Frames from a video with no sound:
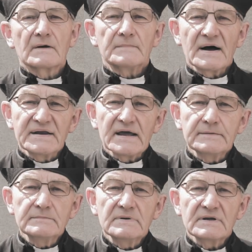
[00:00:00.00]
My
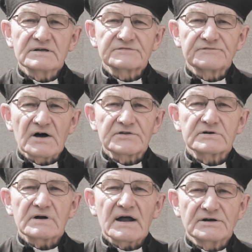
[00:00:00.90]
name is
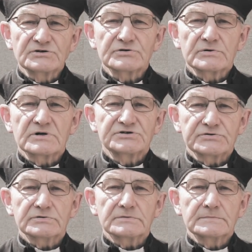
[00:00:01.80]
Father Andrew
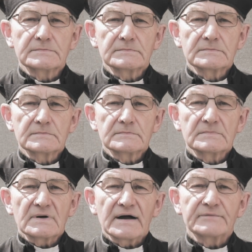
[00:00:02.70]
O'Toole.
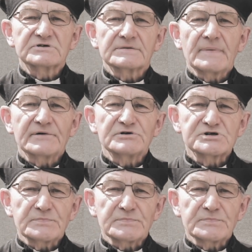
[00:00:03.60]
I was the parish